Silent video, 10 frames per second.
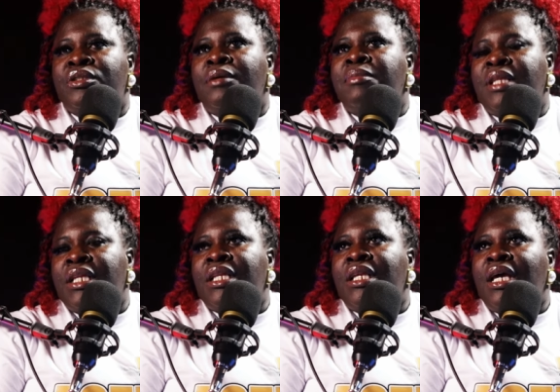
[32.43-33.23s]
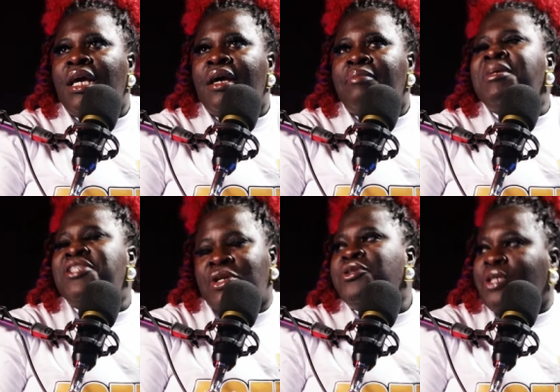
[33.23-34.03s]
something.
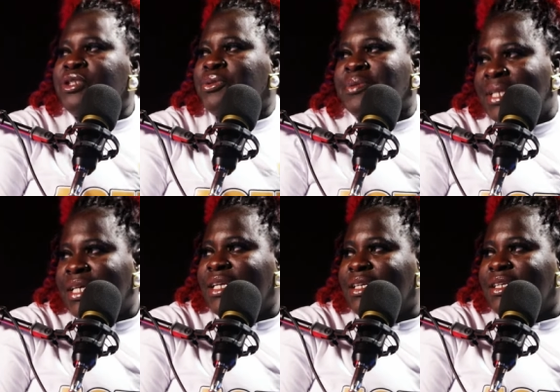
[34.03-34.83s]
Make sure you're doing it.